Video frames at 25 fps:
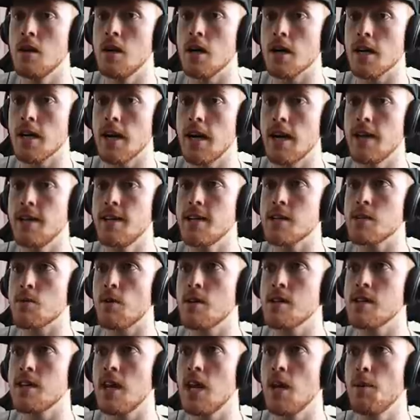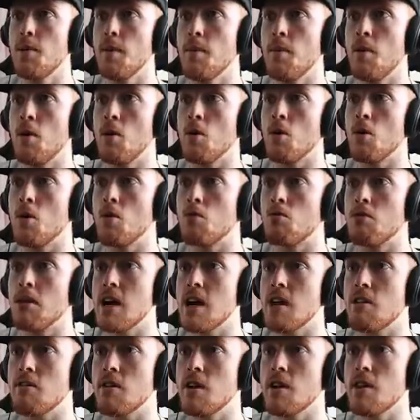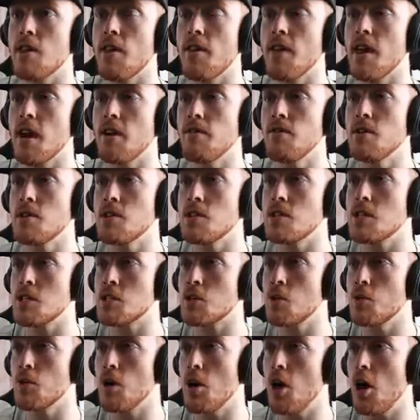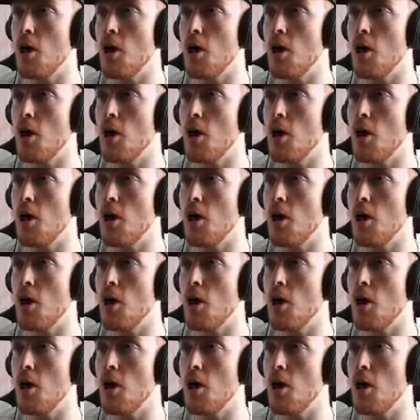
Okay, this one's a little bit more rarer than the others. It's called